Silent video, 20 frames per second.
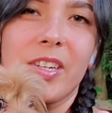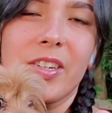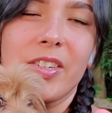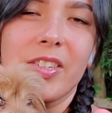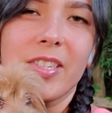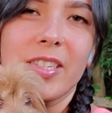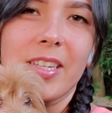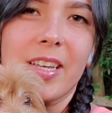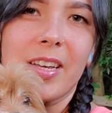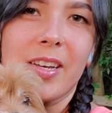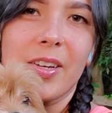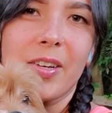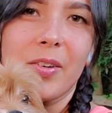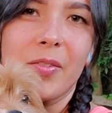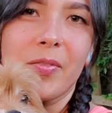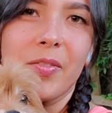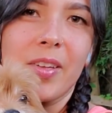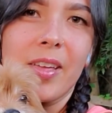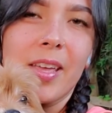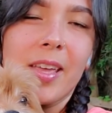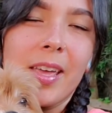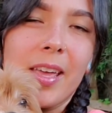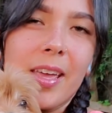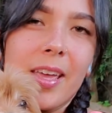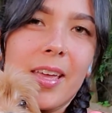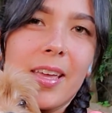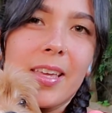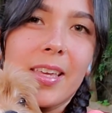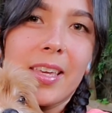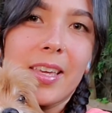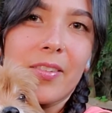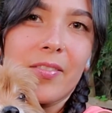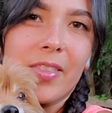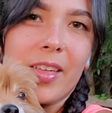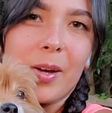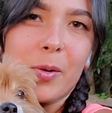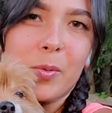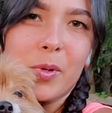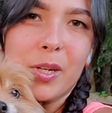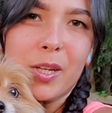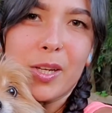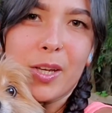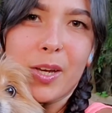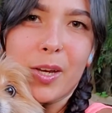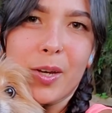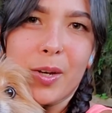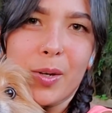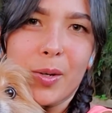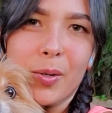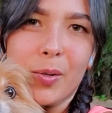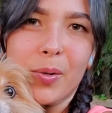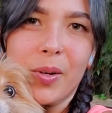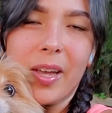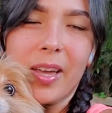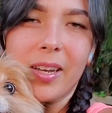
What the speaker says: yourself, give that one a go.